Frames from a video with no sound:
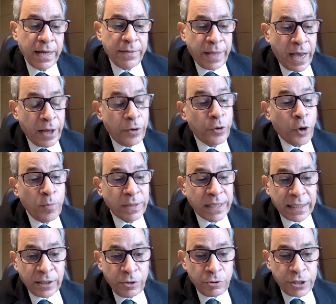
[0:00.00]
the enrollment
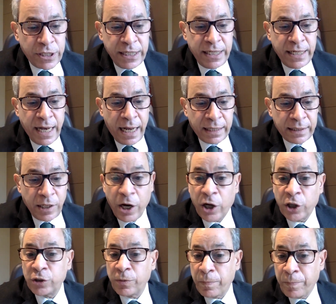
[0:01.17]
at EUC at
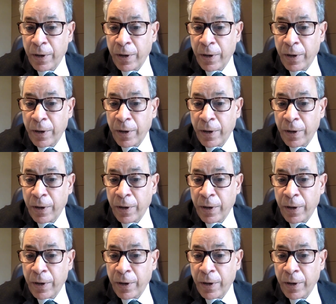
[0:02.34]
large.